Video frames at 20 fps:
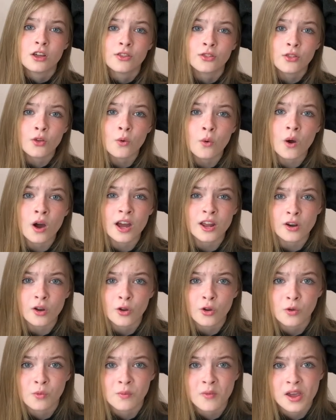The one
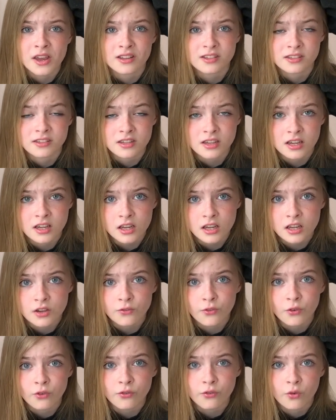who makes the
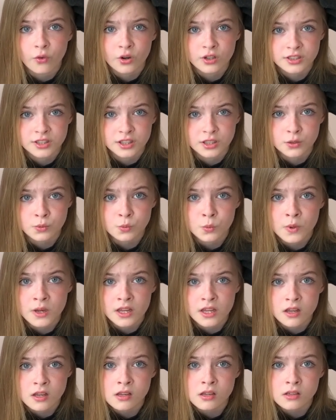evil forces
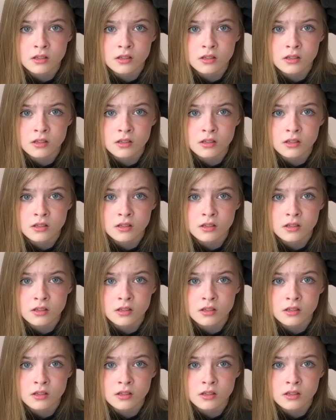win,